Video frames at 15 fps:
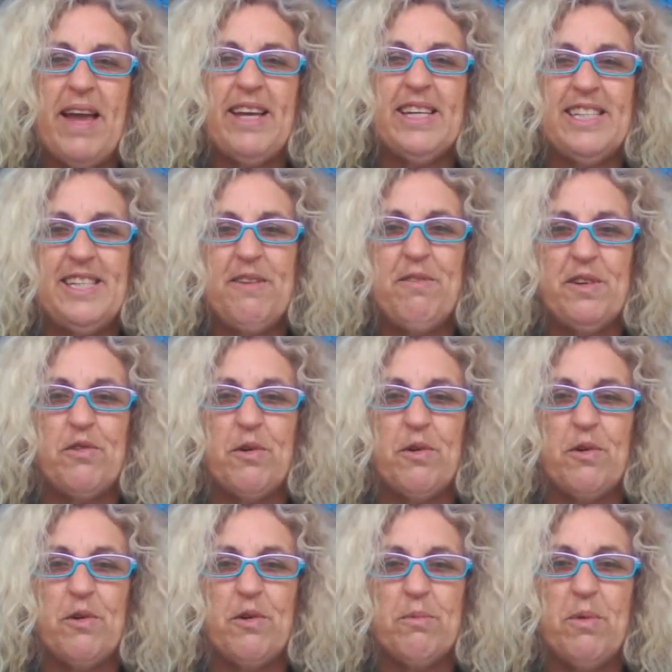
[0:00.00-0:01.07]
make a difference
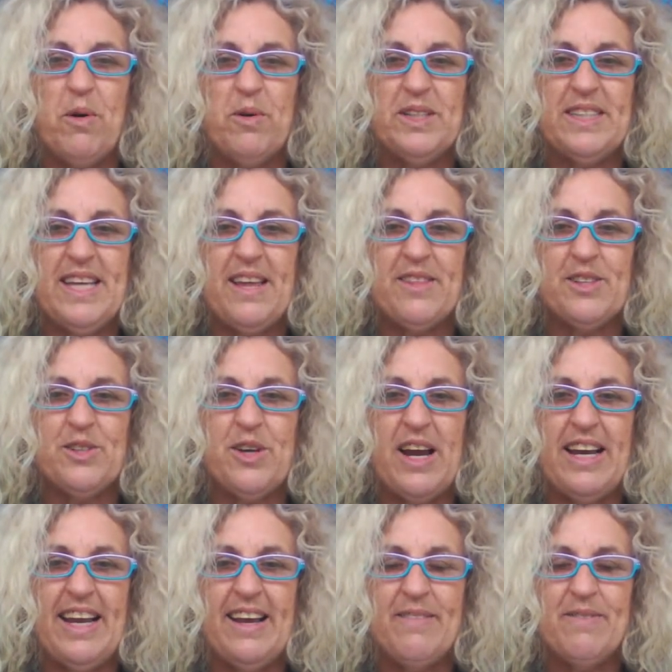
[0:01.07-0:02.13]
to football in South
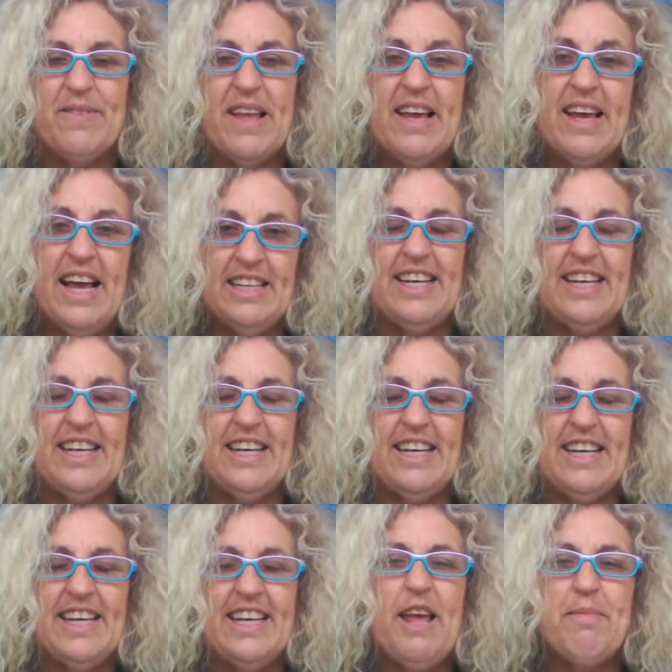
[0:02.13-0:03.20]
Australia. As I
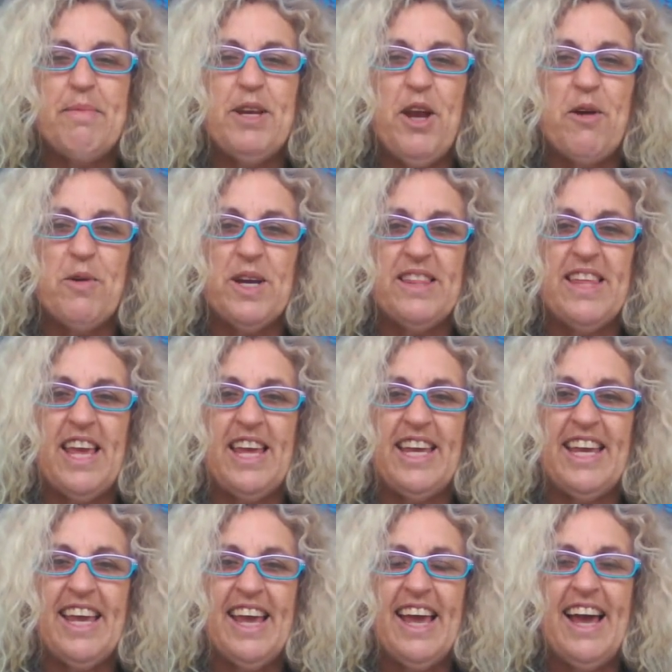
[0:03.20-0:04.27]
said, let me know what you
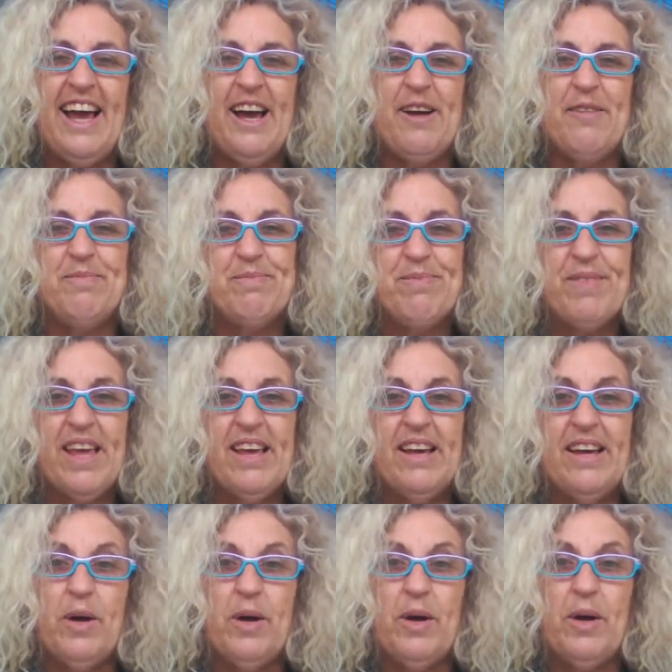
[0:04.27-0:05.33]
think.
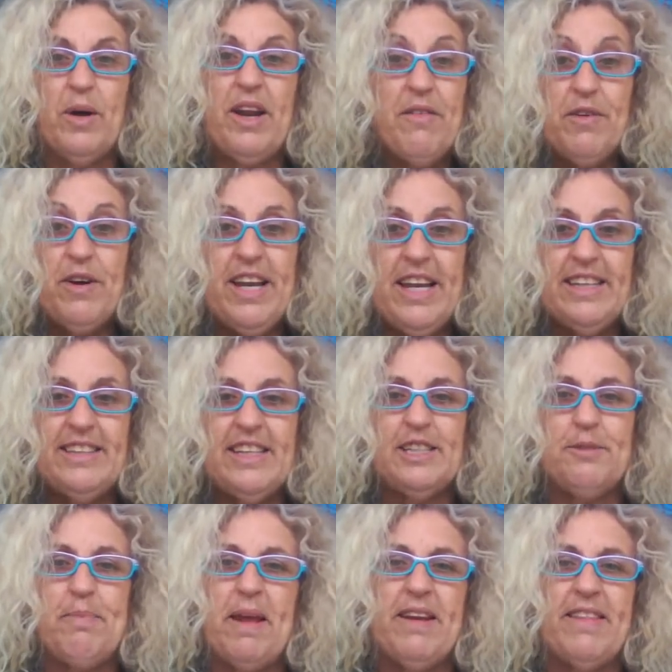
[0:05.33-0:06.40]
Whatever it is,
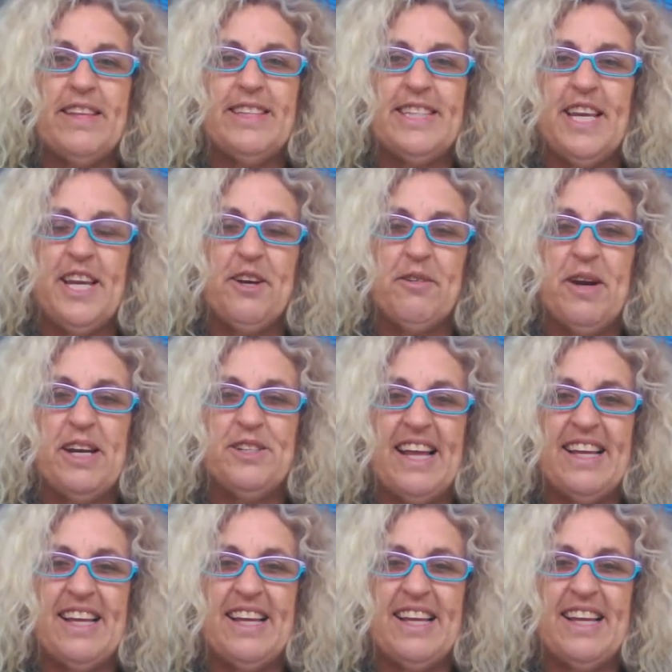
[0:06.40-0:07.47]
it's better than sitting around
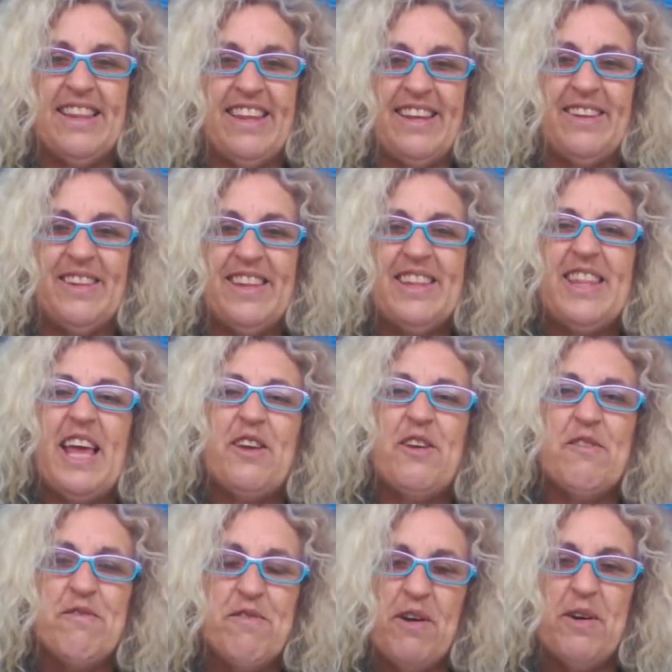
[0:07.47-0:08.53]
doing nothing.
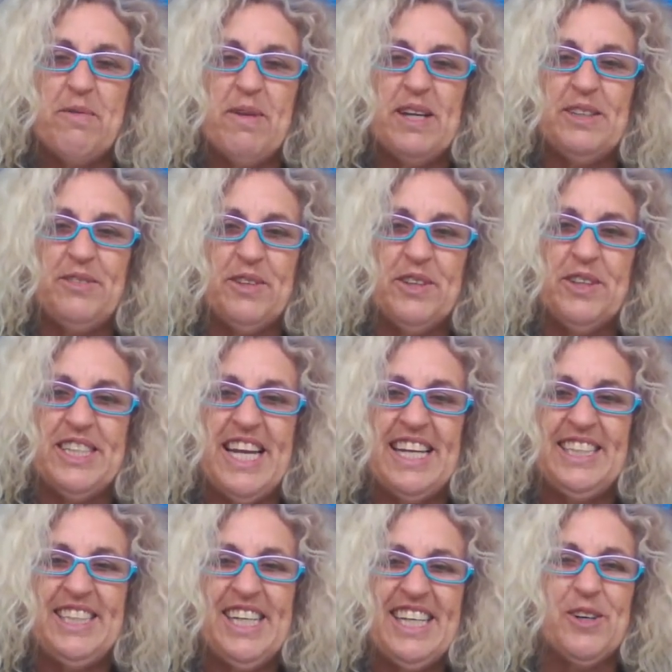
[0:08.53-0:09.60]
Thank you very much for your
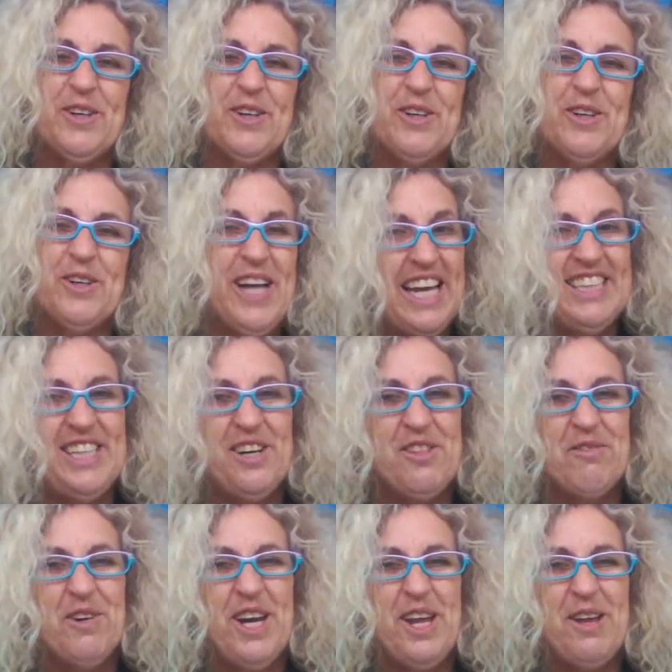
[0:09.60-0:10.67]
attention, and we'll catch you
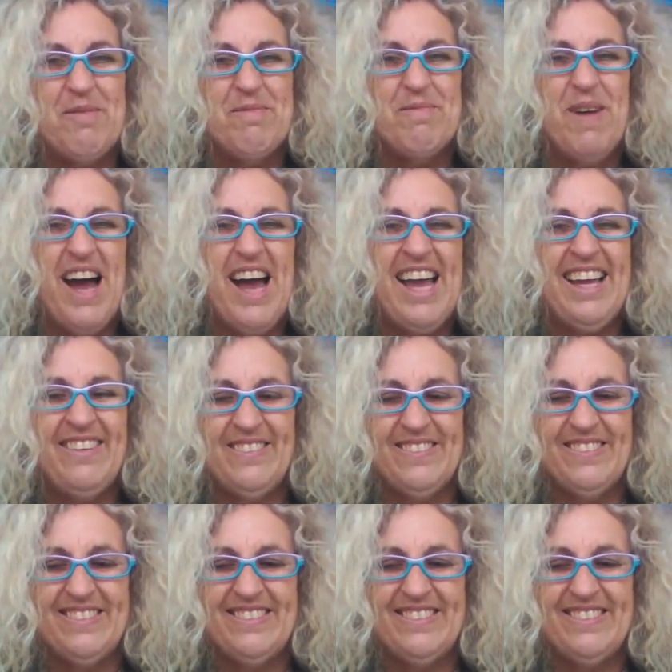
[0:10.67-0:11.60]
at the footy. Bye.